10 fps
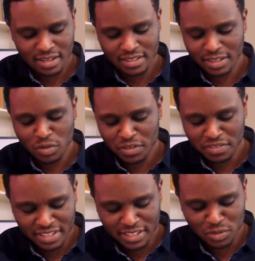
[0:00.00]
I think one of
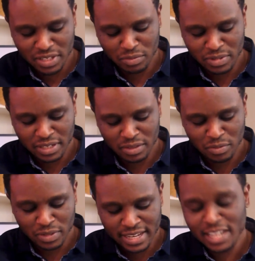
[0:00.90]
the things we
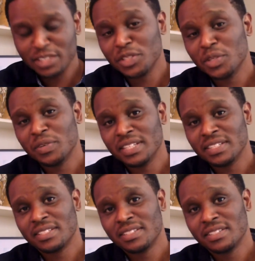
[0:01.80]
can do
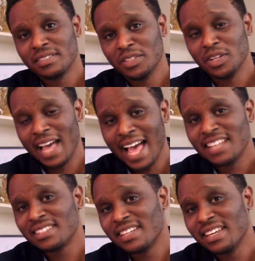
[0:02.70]
is,
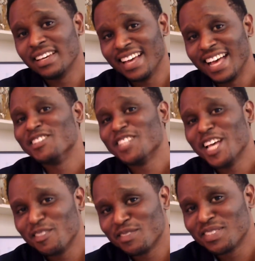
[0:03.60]
asking
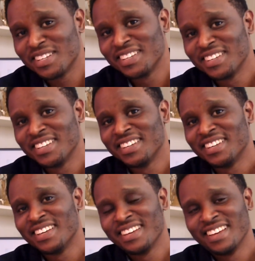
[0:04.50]
ourselves,
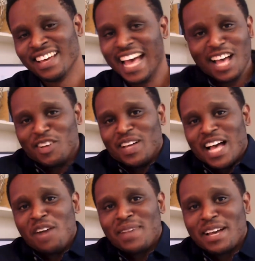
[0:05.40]
how
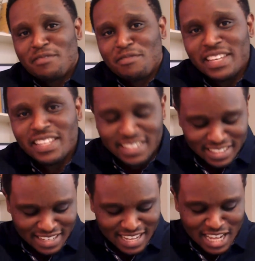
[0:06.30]
am I
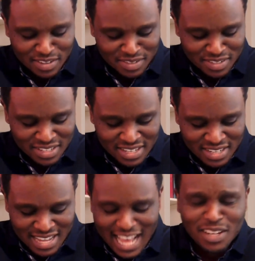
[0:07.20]
feeling? How
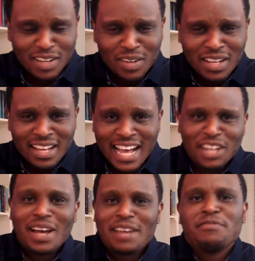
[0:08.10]

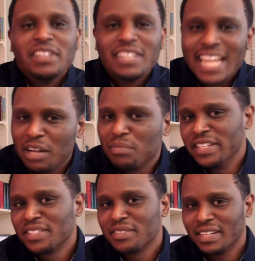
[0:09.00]
do I feel
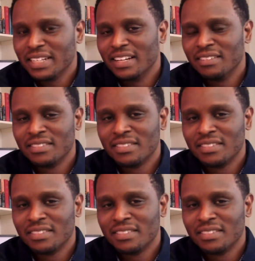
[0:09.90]
helpless right now?